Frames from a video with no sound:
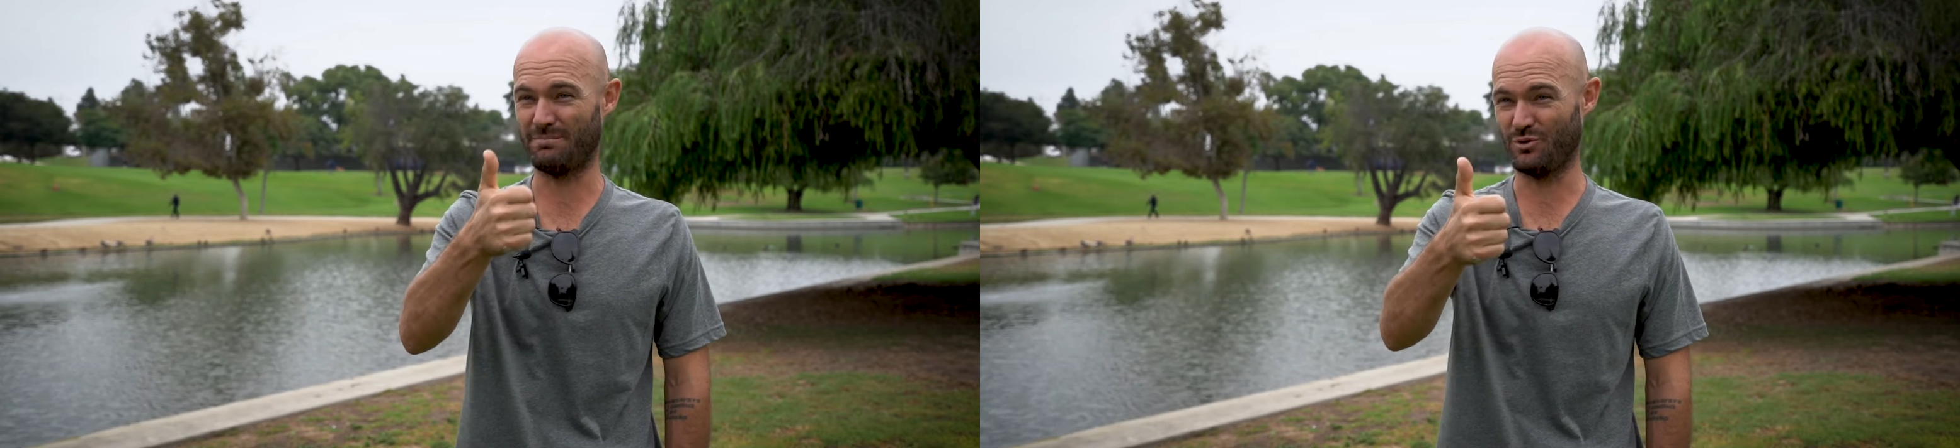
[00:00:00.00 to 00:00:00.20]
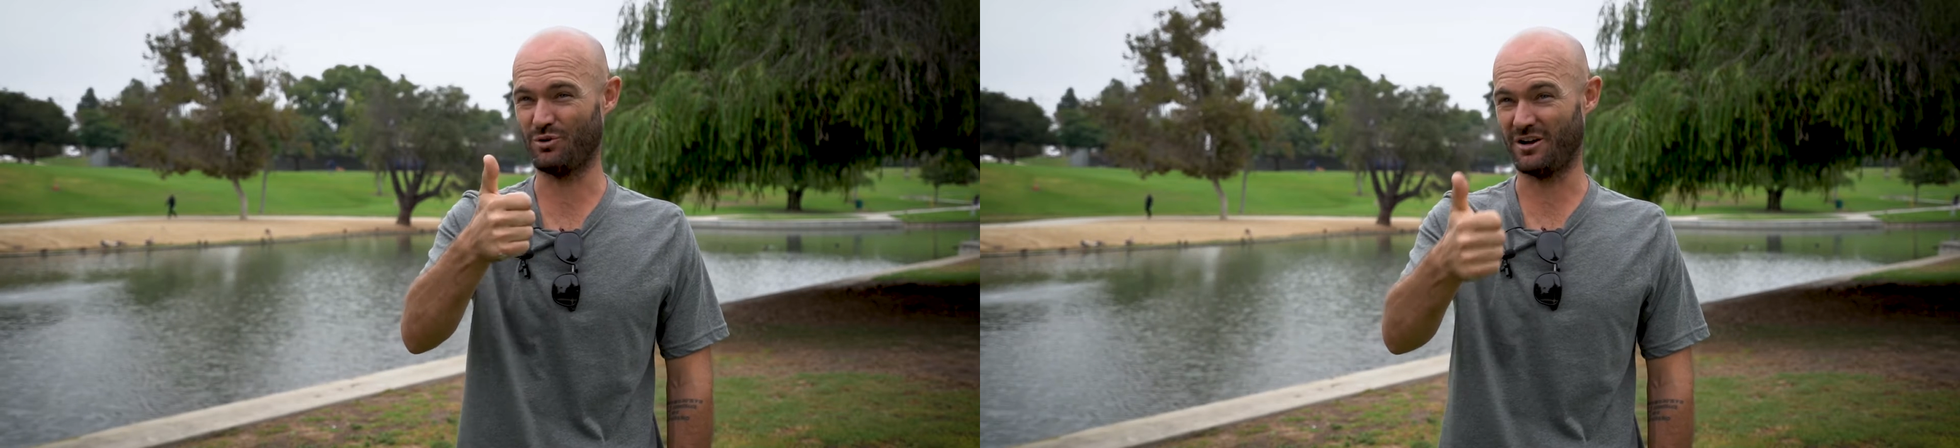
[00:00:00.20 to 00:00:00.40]

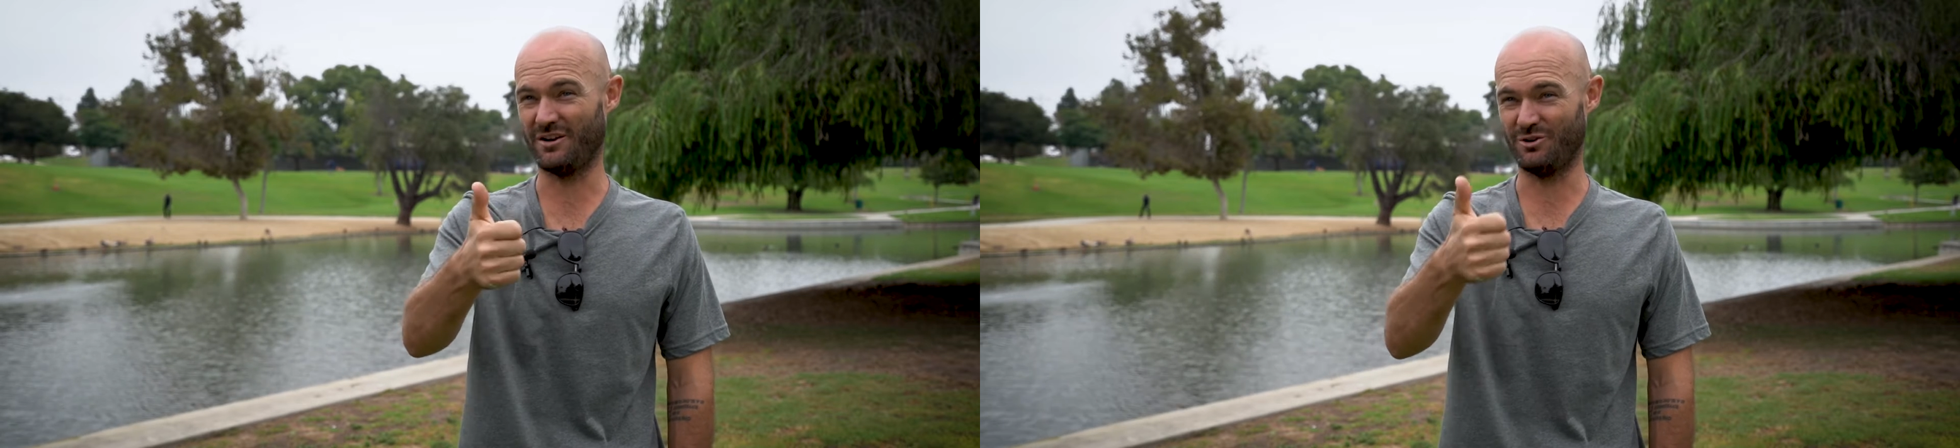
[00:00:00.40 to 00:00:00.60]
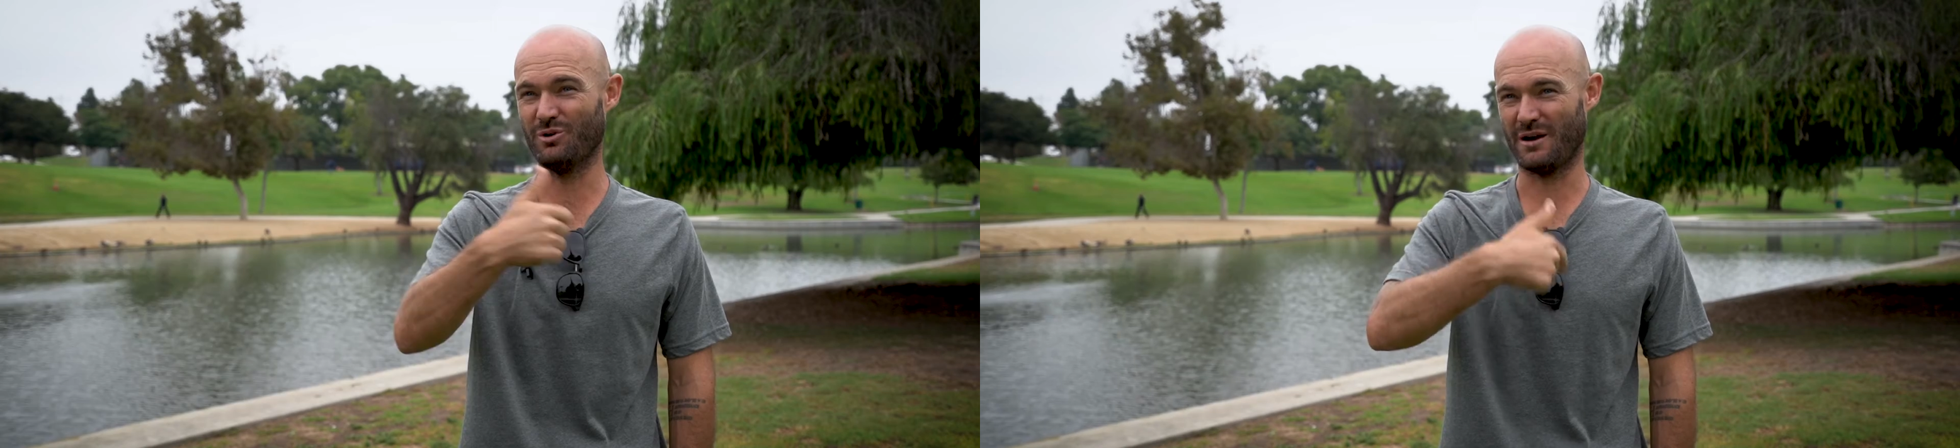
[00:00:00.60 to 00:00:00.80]
more
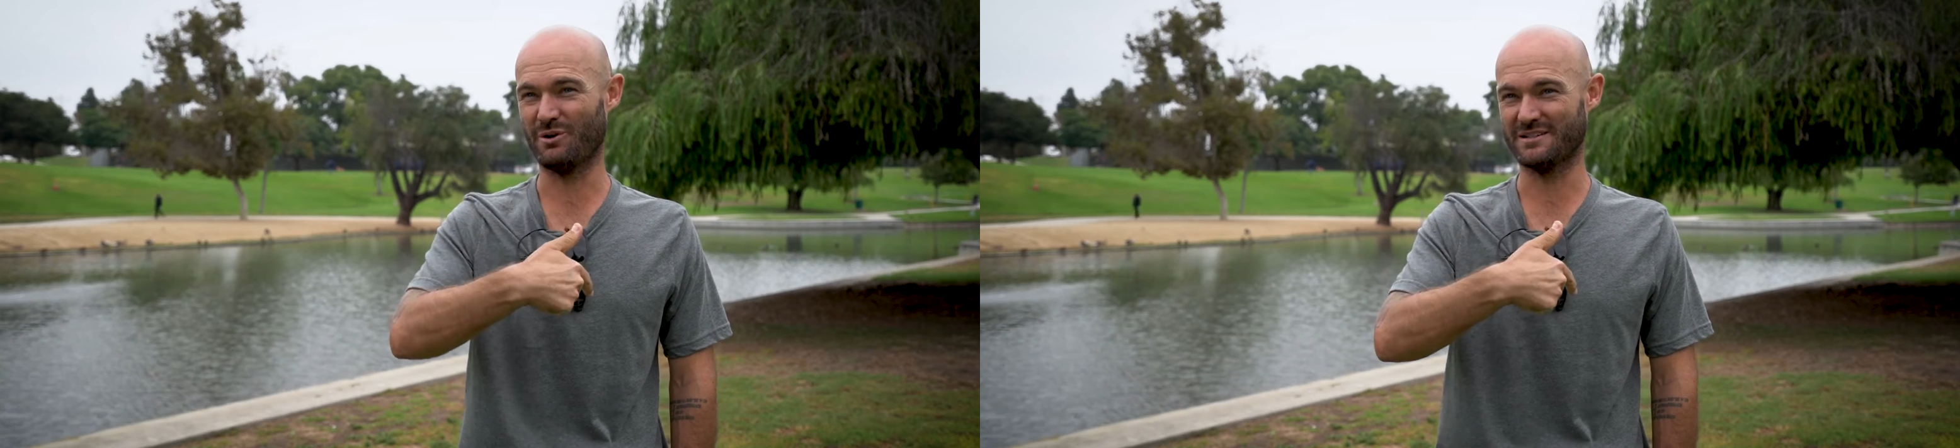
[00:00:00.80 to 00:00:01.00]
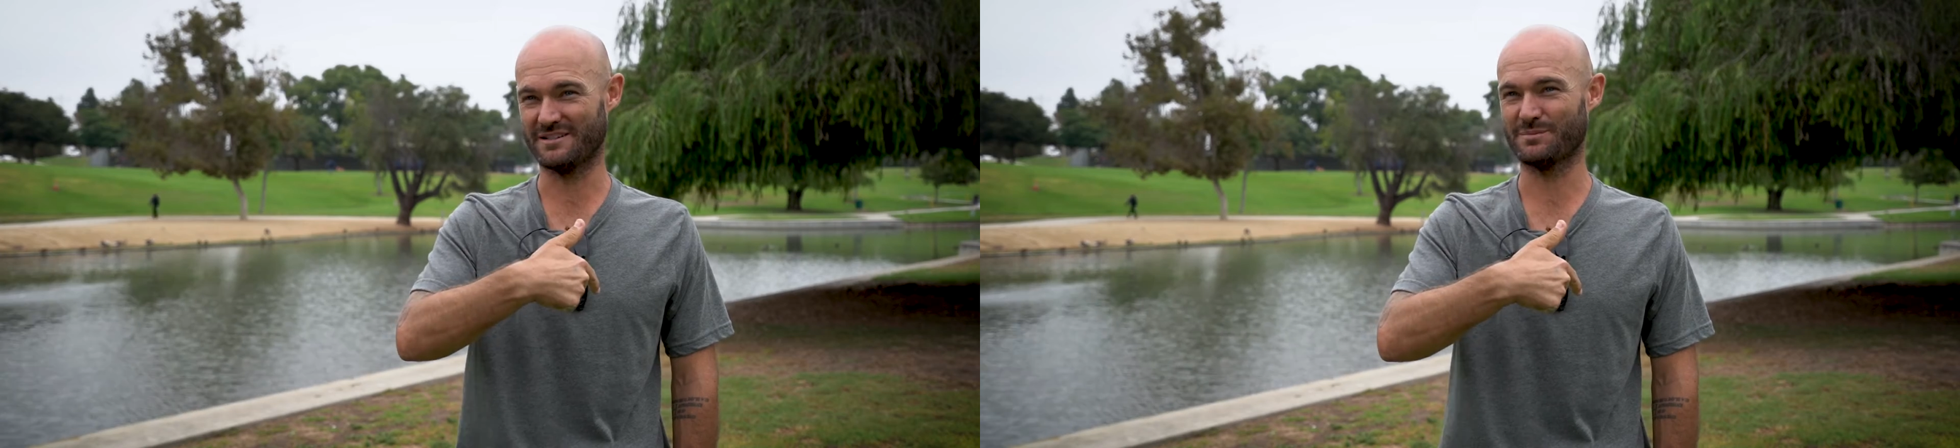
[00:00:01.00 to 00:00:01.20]
on who I
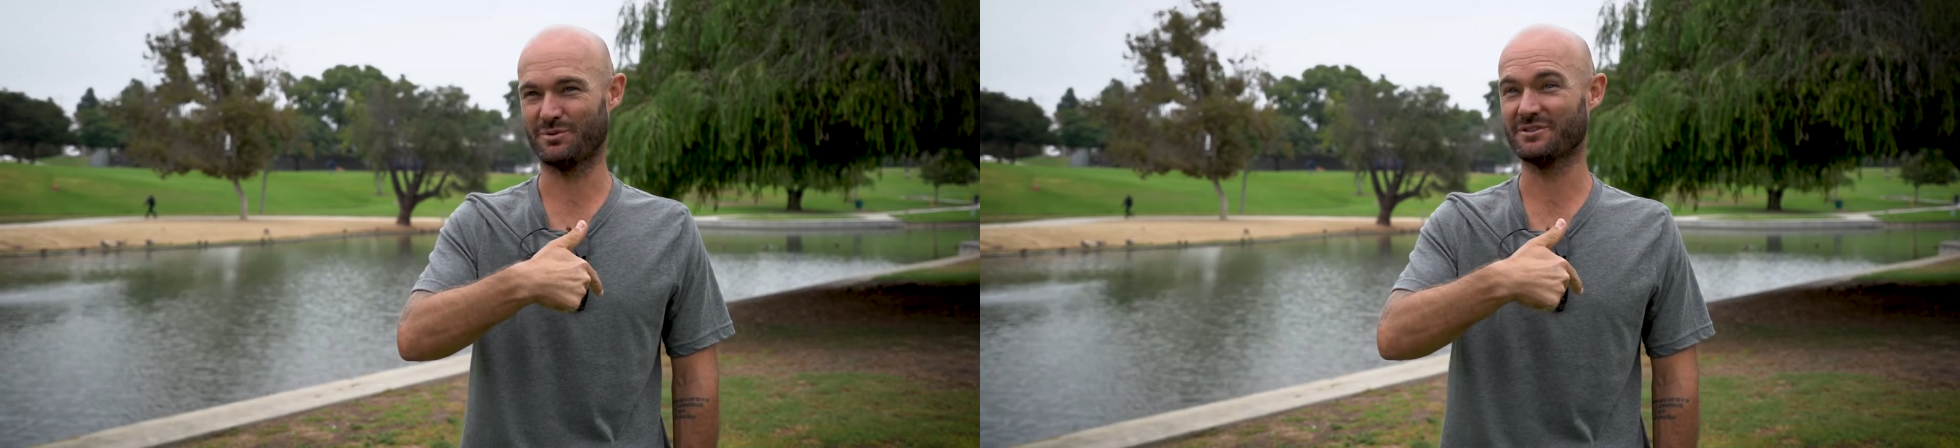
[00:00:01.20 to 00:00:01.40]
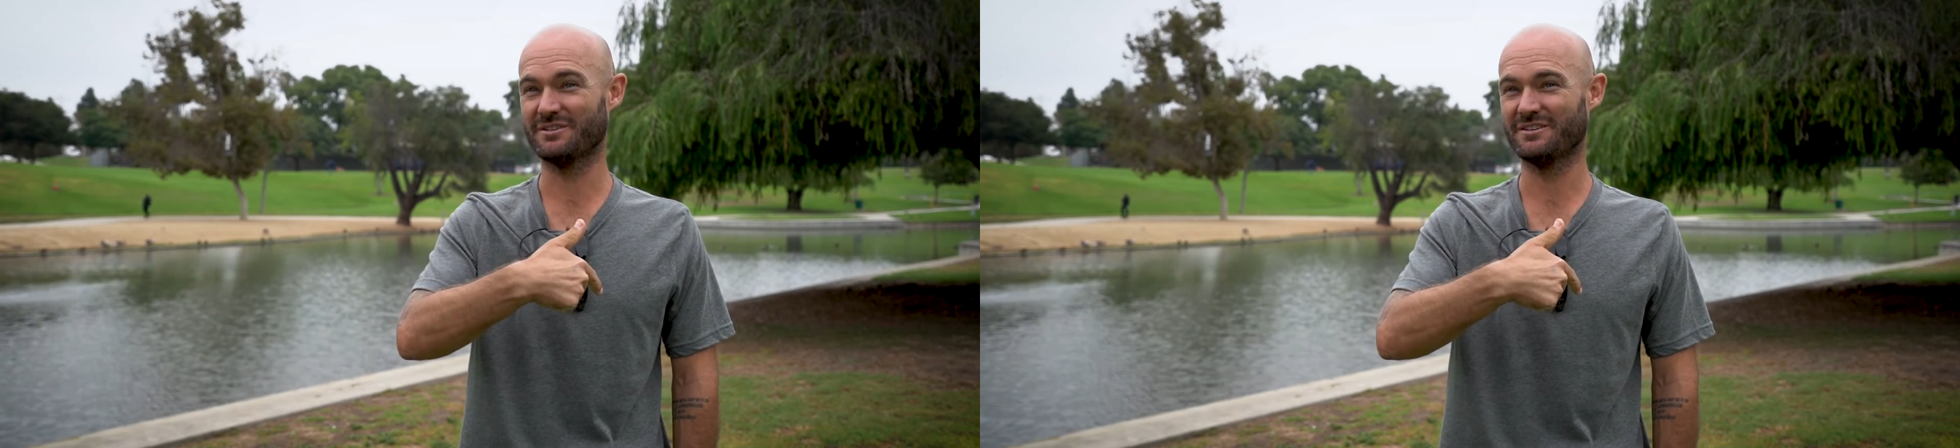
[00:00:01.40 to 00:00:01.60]
was as a
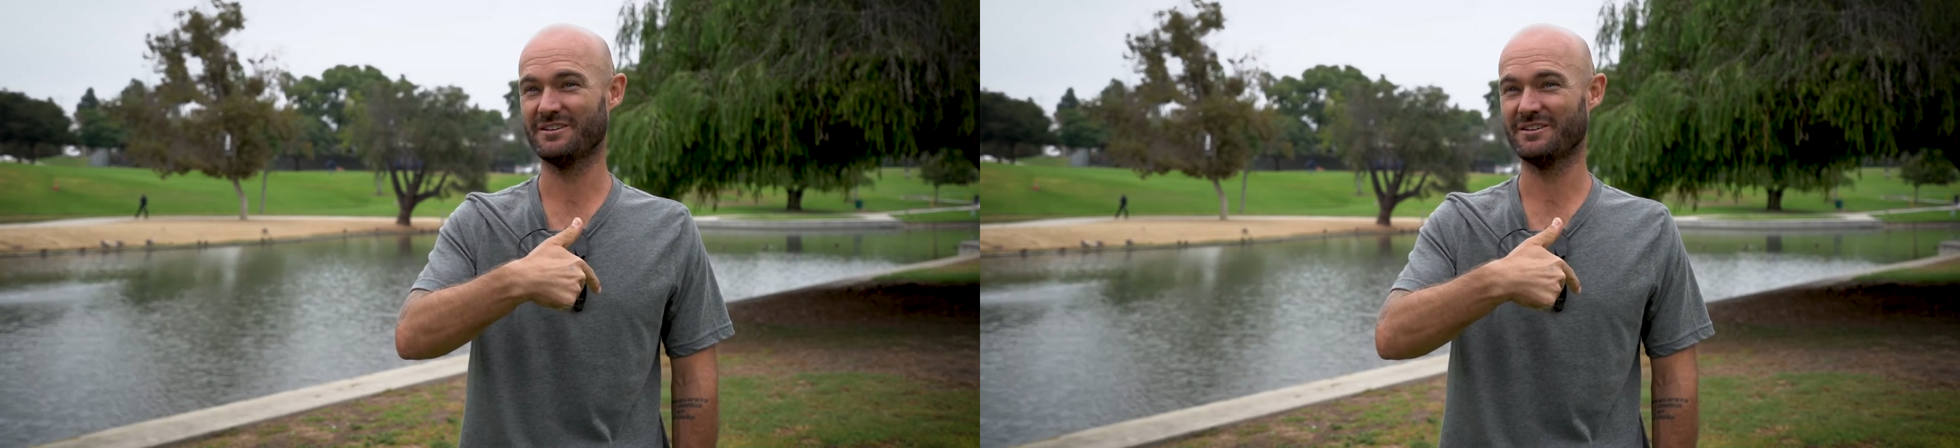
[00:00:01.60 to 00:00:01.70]
person